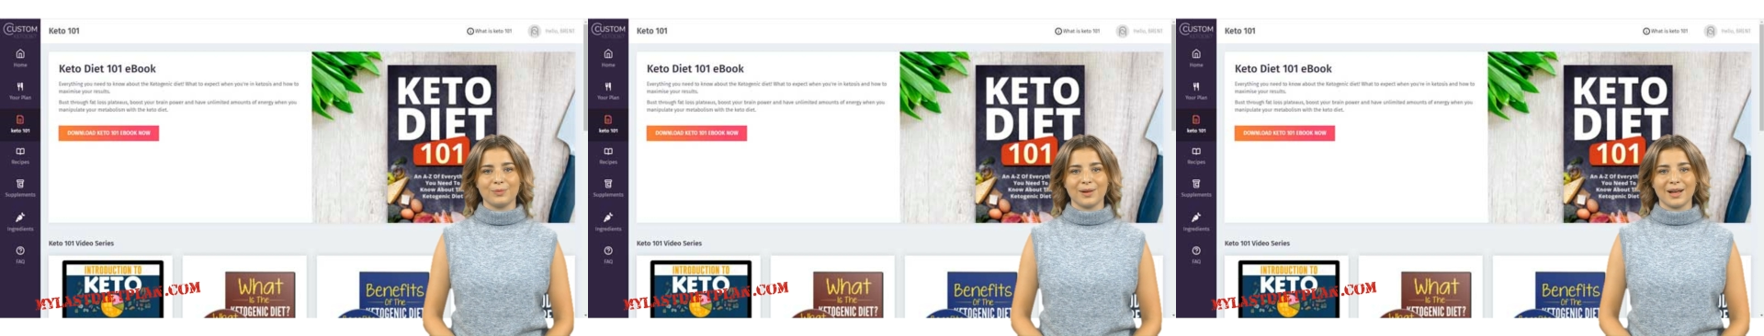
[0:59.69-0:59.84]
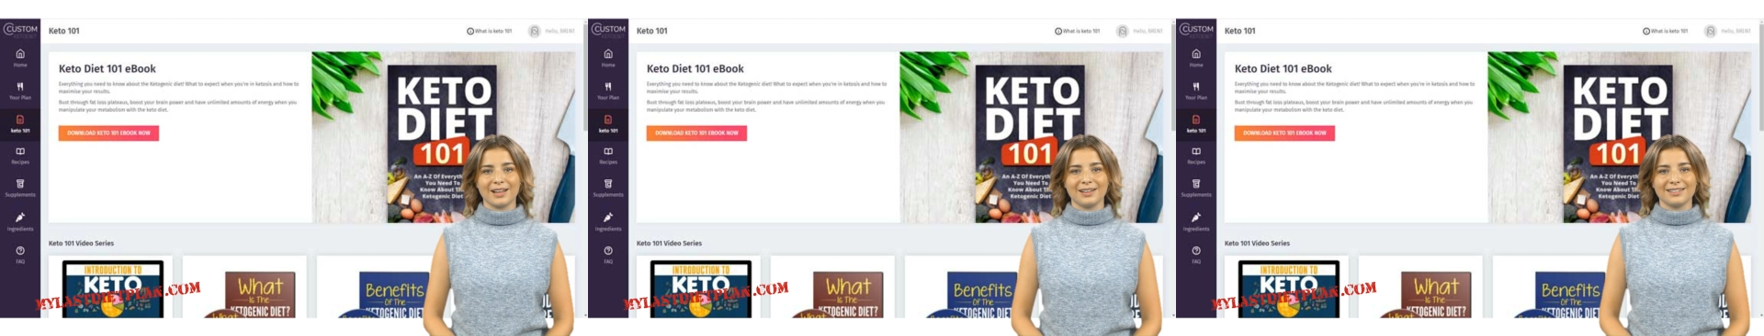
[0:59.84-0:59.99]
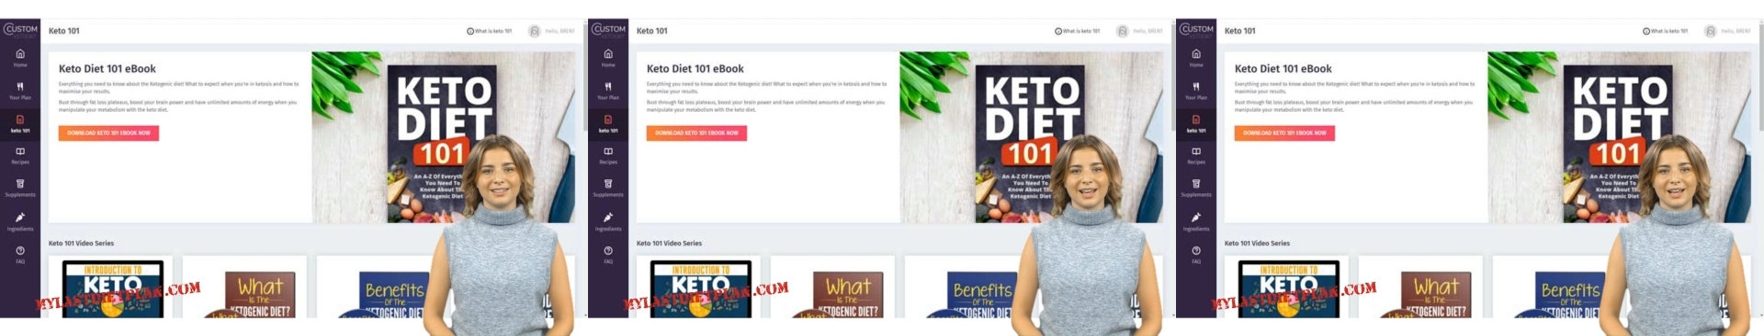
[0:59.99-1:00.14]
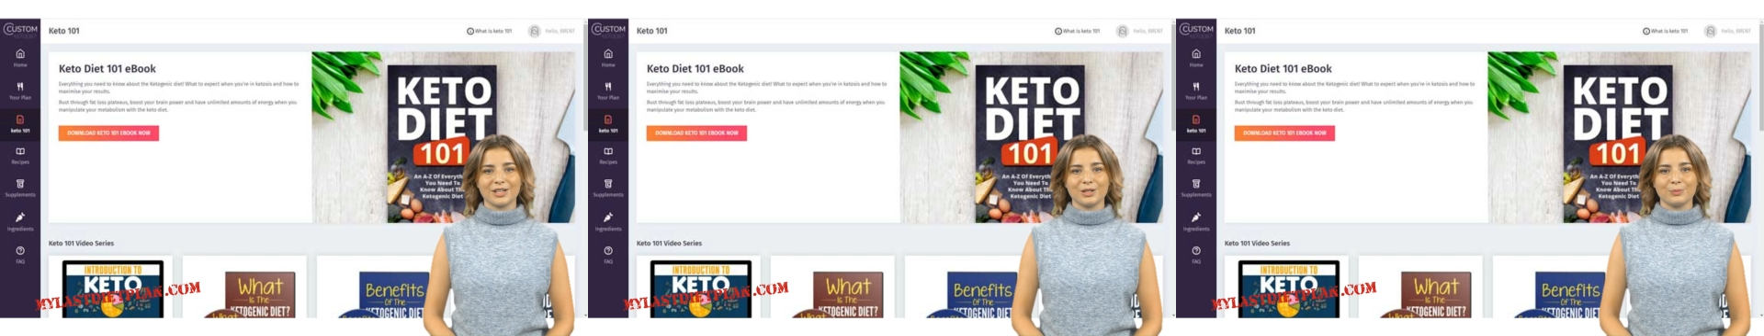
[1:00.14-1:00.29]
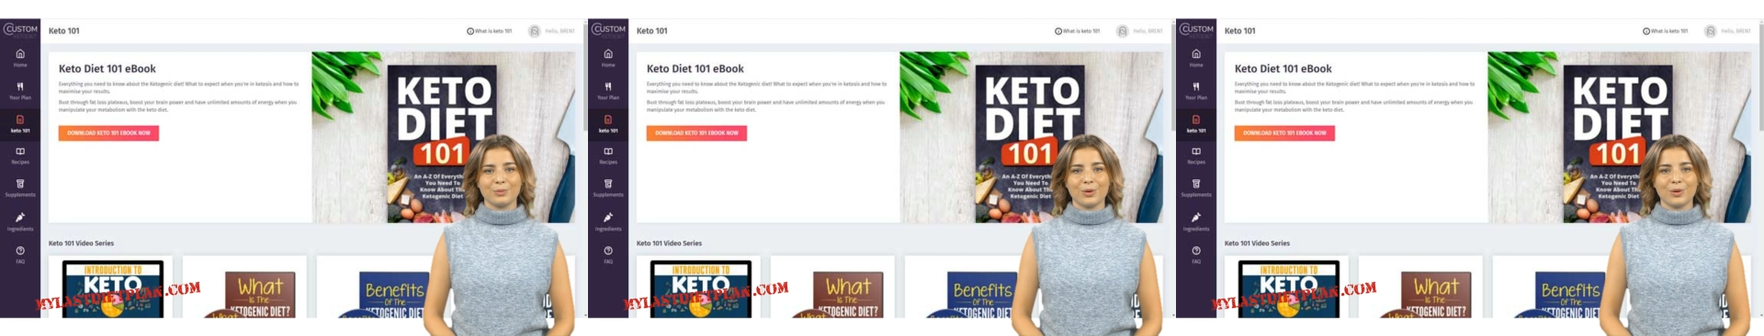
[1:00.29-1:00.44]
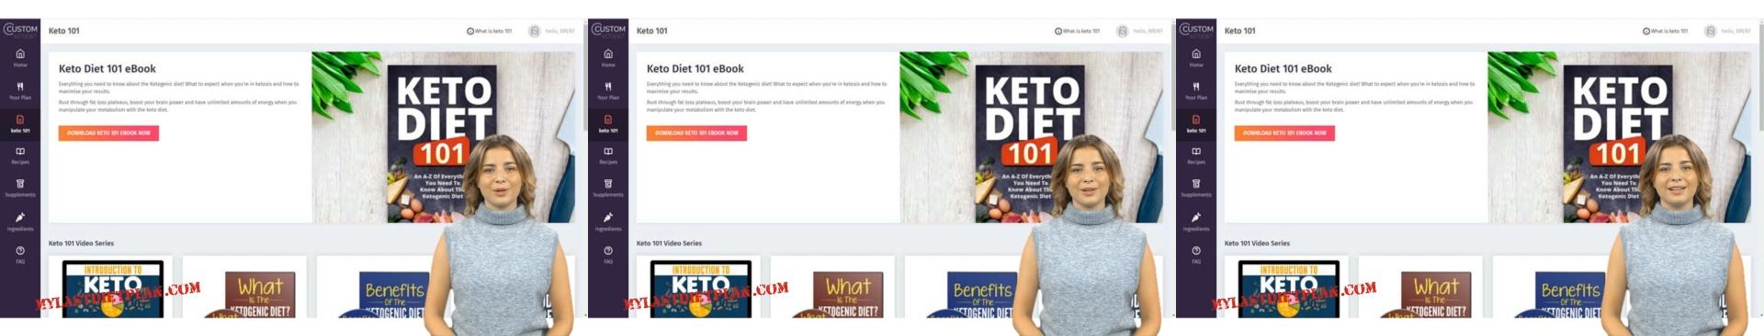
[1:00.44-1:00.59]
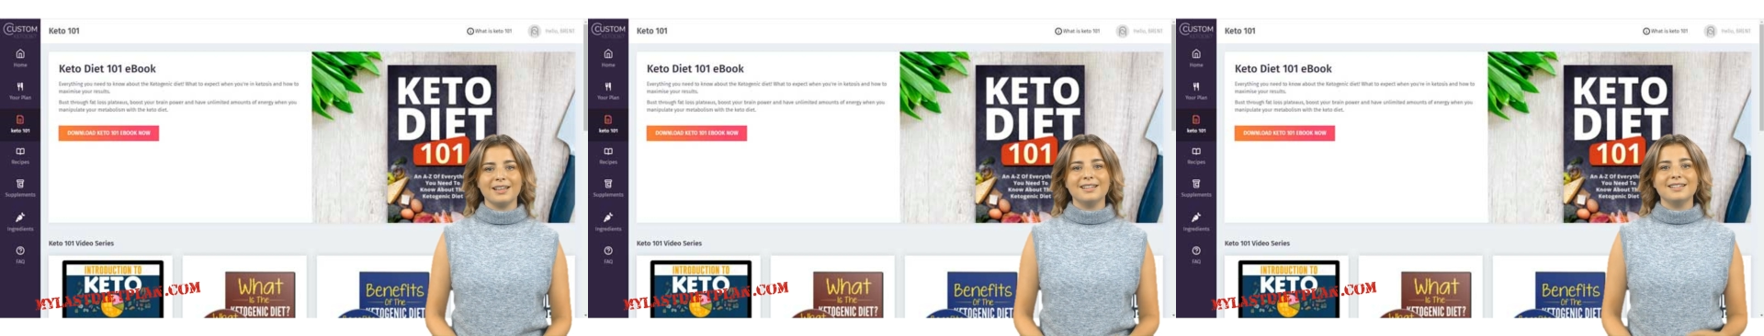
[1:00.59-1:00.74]
plan
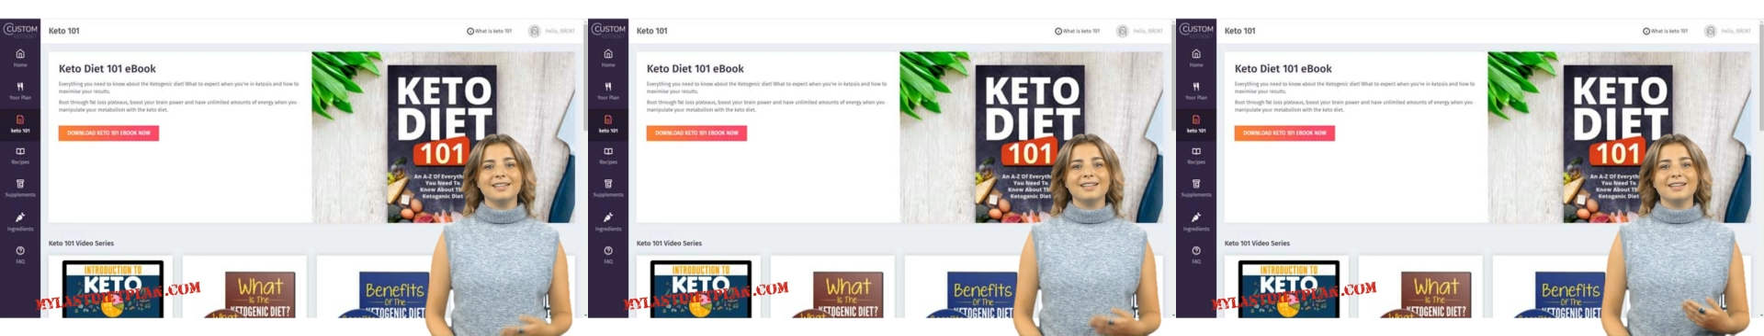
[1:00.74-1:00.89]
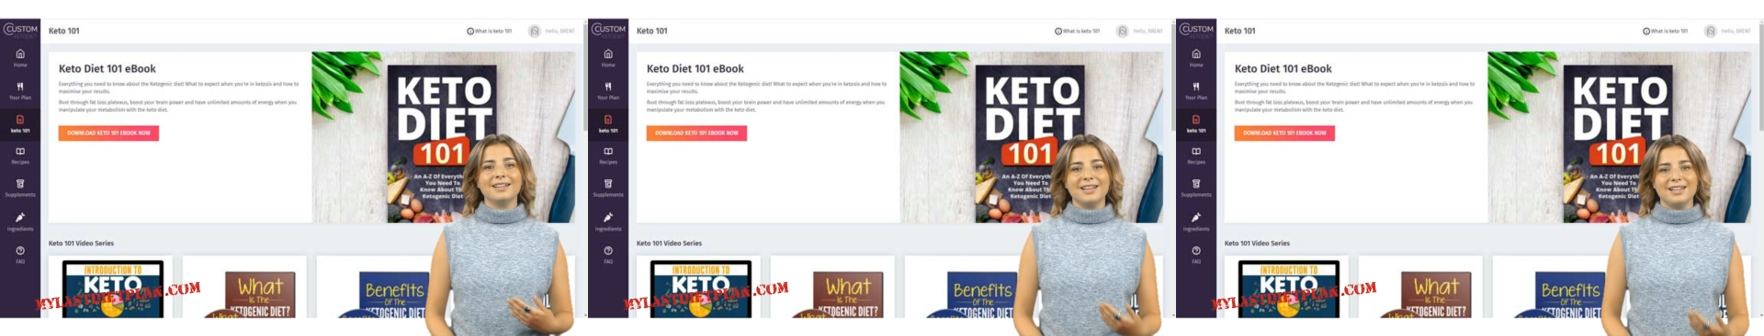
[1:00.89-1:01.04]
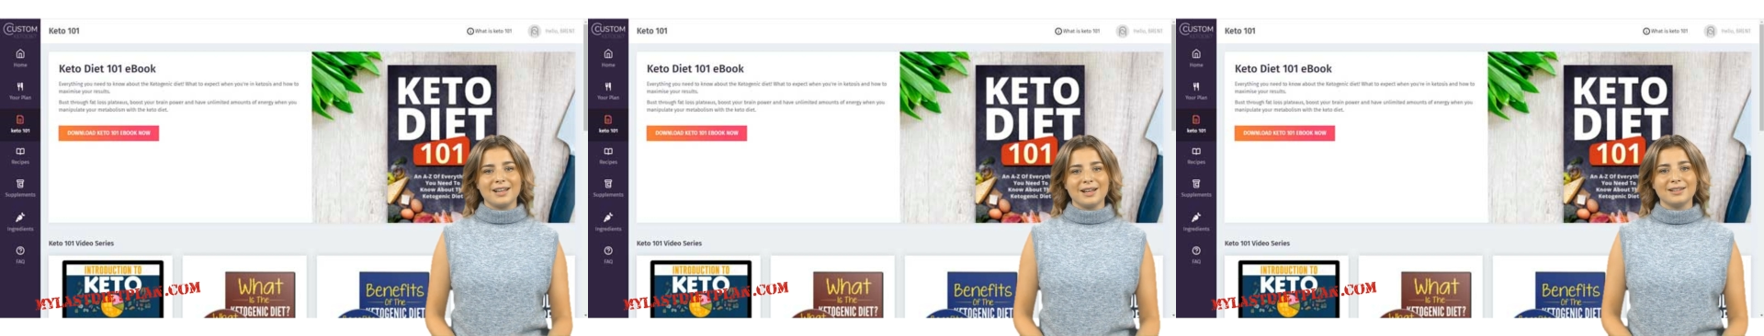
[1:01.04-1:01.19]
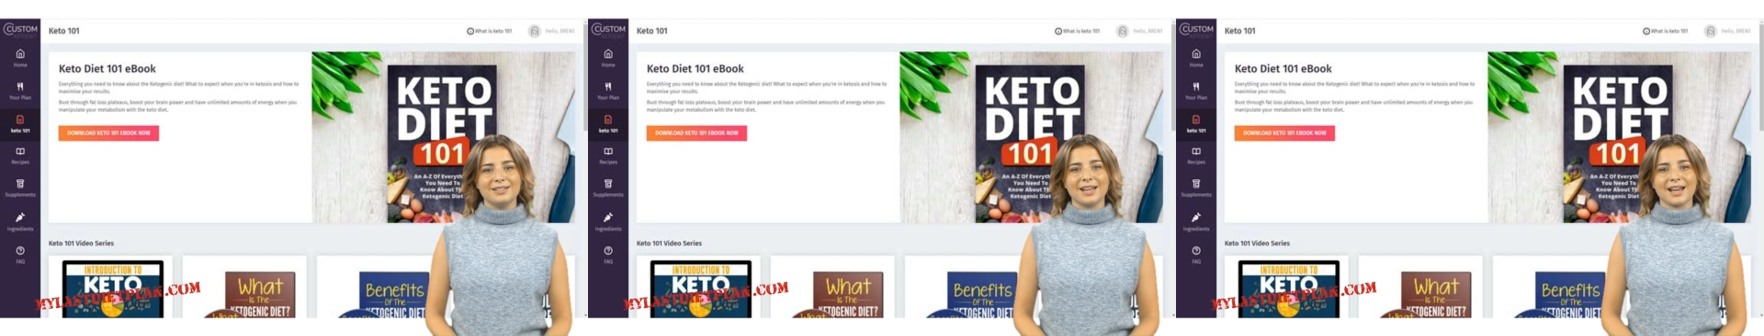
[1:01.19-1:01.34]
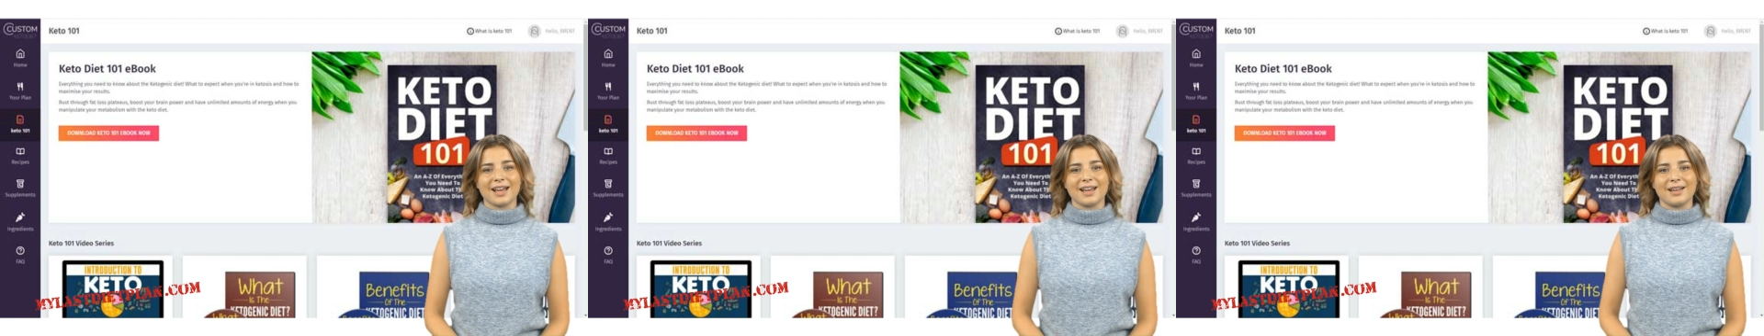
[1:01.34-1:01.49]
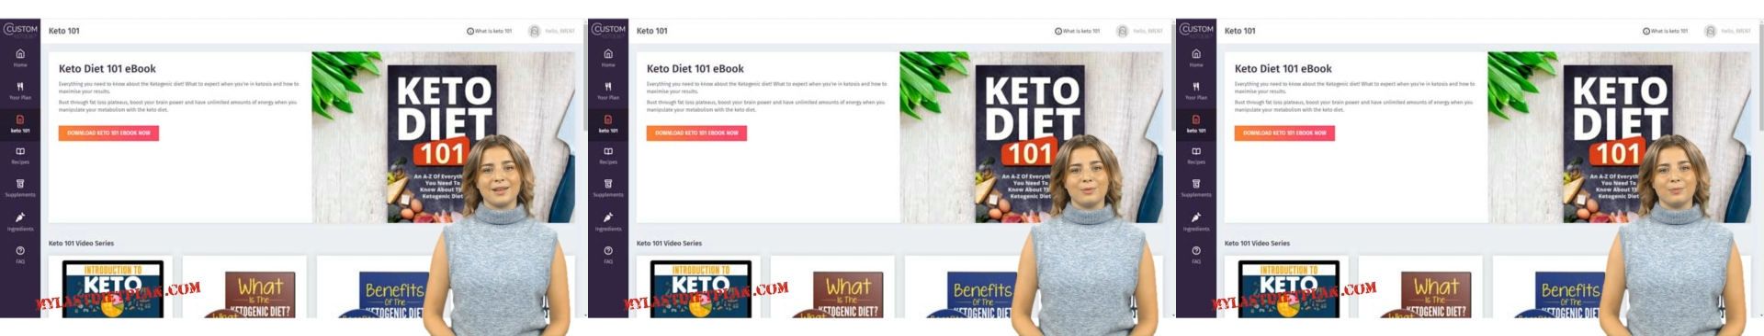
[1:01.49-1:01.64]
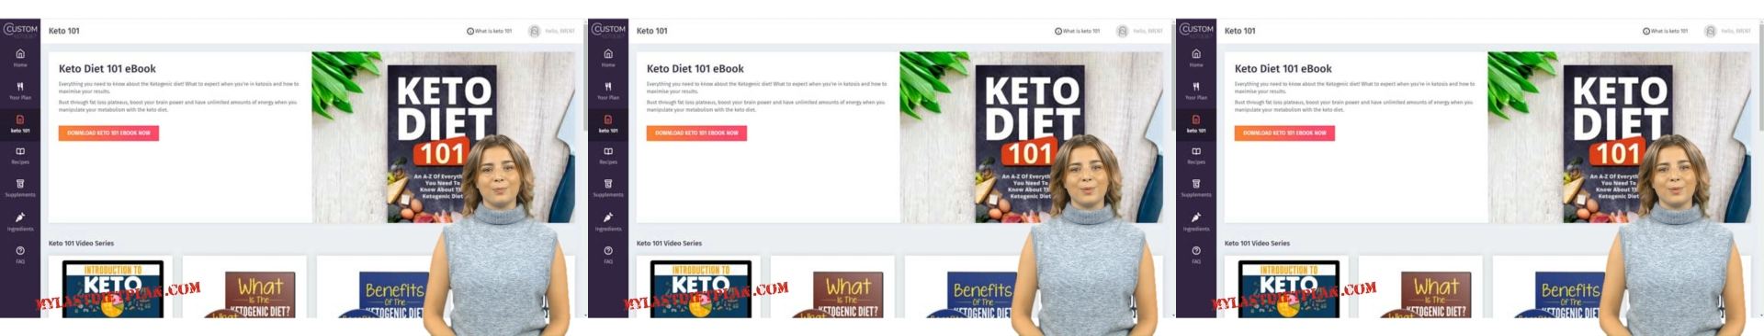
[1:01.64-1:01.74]
dashboard is the Keto Diet